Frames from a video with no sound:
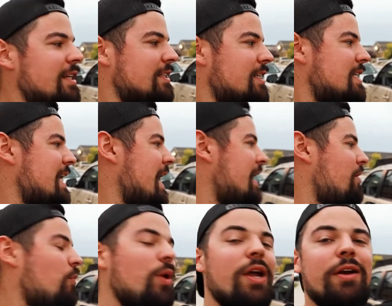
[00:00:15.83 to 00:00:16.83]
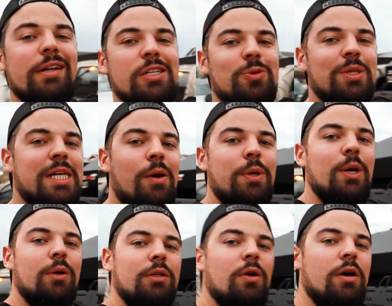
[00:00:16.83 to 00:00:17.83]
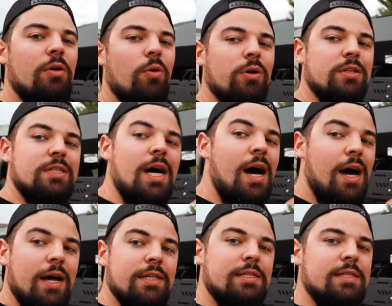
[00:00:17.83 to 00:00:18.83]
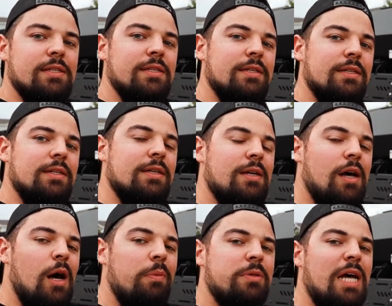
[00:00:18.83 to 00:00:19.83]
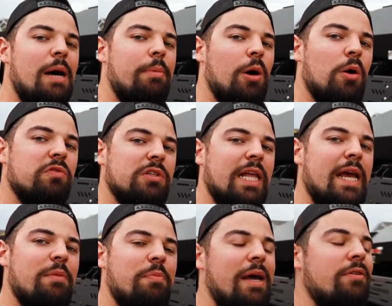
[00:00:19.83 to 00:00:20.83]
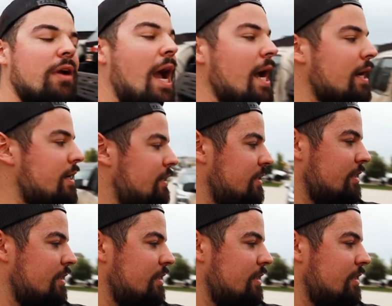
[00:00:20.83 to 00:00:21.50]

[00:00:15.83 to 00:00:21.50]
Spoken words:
Today we are going to switch out Yoda Loco or Todd's UpTop Overland Bedrack